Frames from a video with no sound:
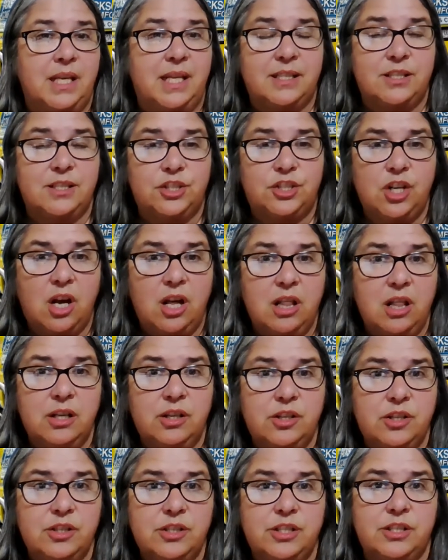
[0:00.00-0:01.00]

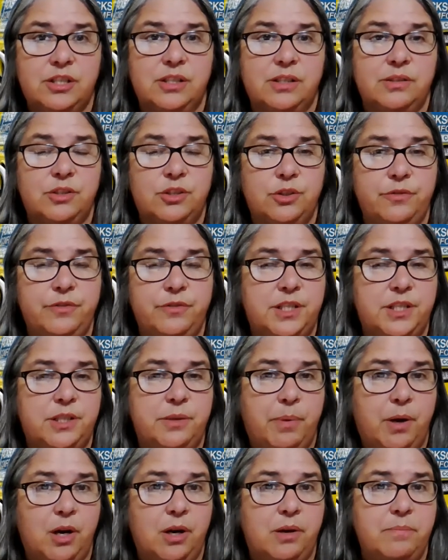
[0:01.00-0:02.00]
installers, service
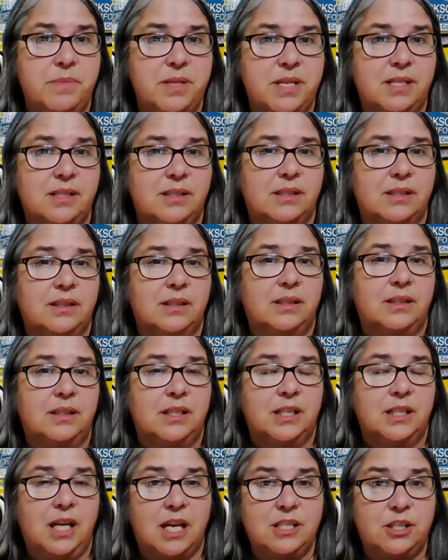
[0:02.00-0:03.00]
department,
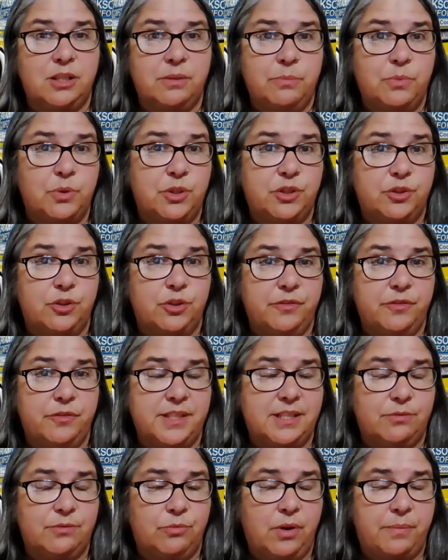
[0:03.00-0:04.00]
customer
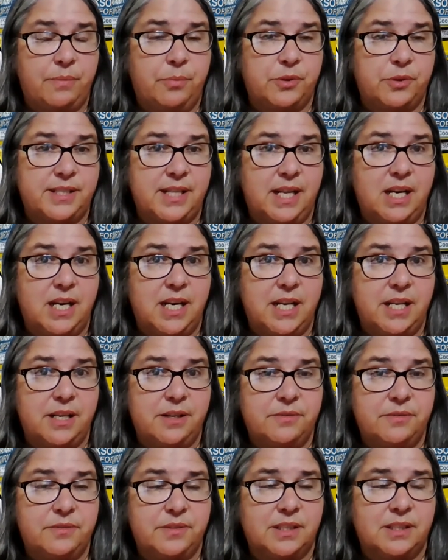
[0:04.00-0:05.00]
service
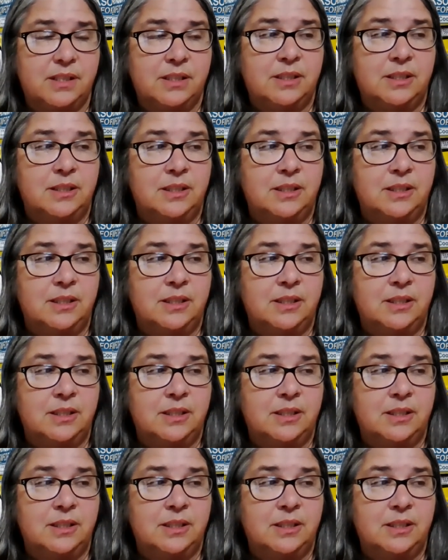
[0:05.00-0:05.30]
representatives,